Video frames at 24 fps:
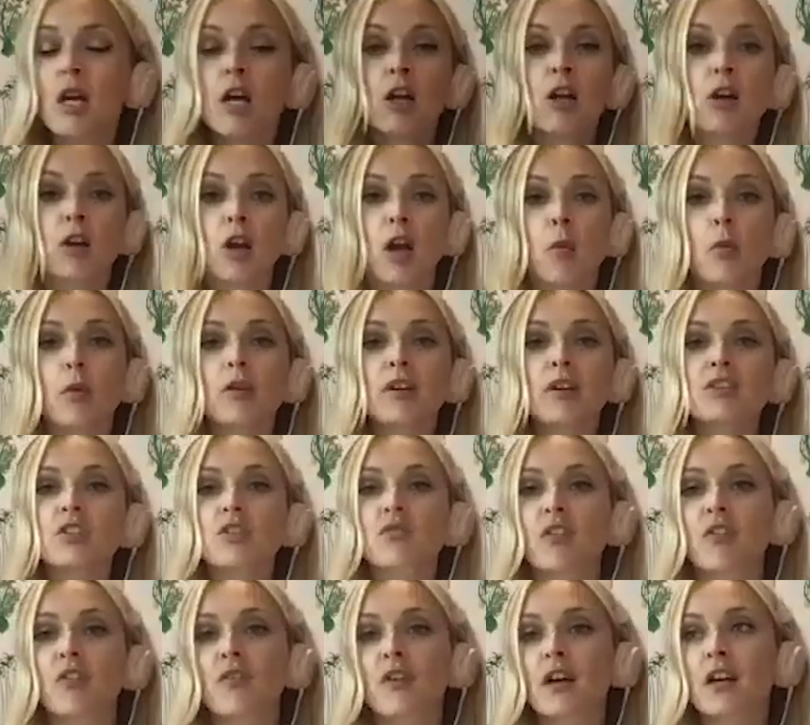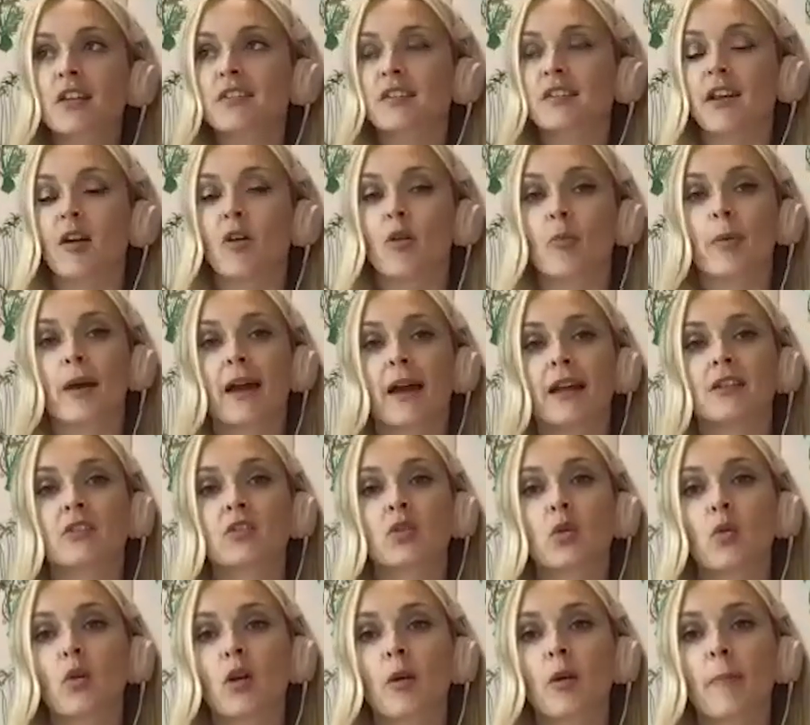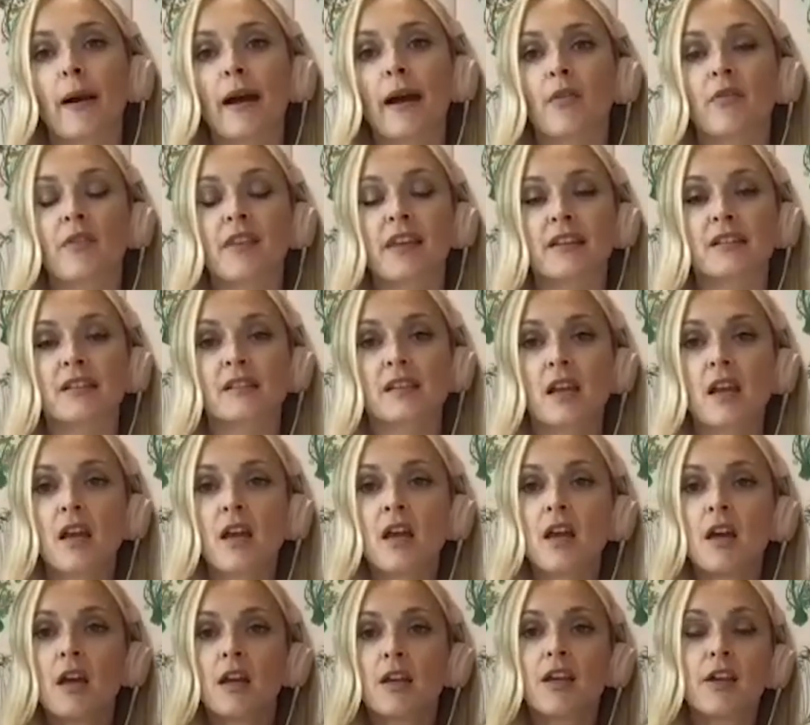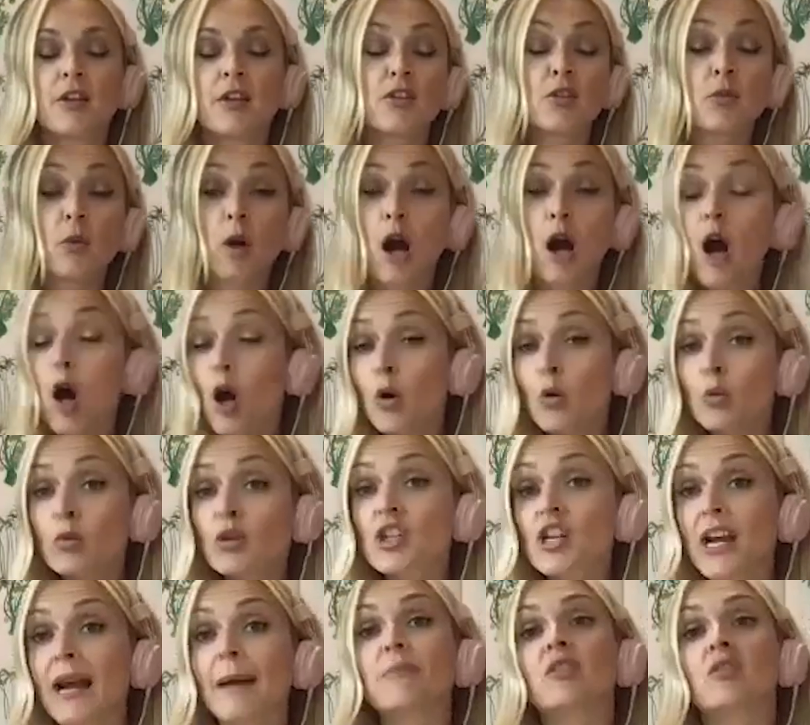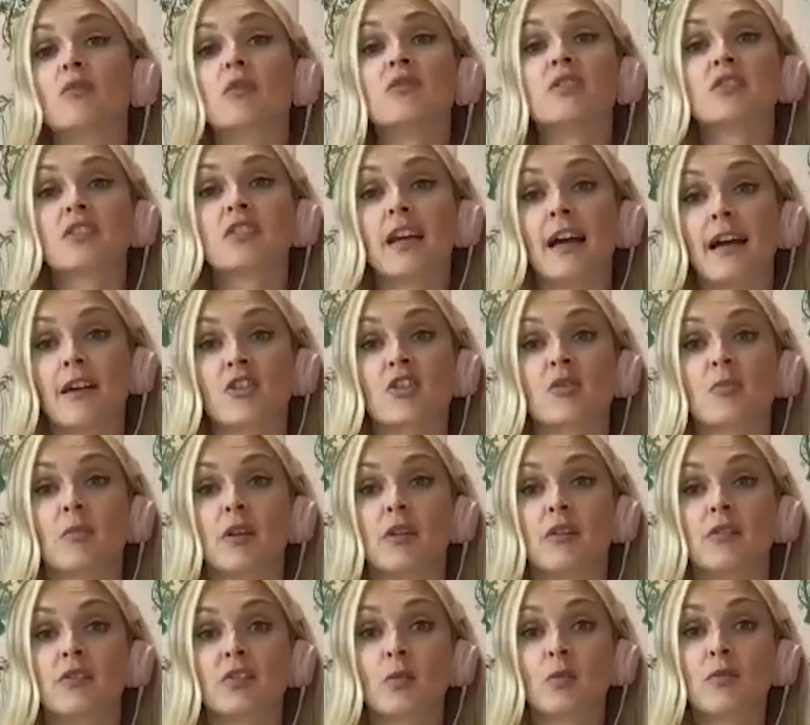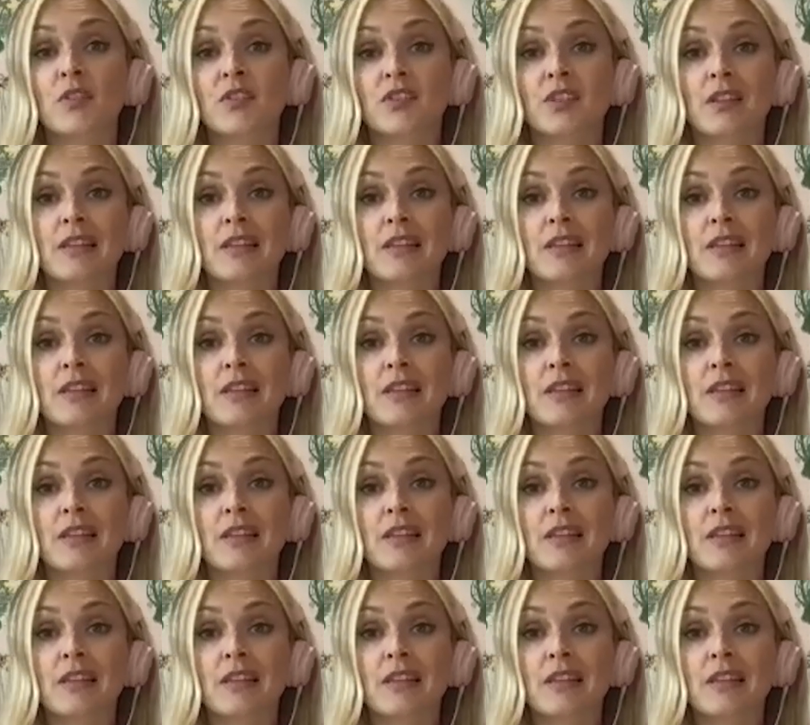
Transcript: look, I want to just reverse a little bit and talk about this. You know, you do a whole chapter on detachment, so obviously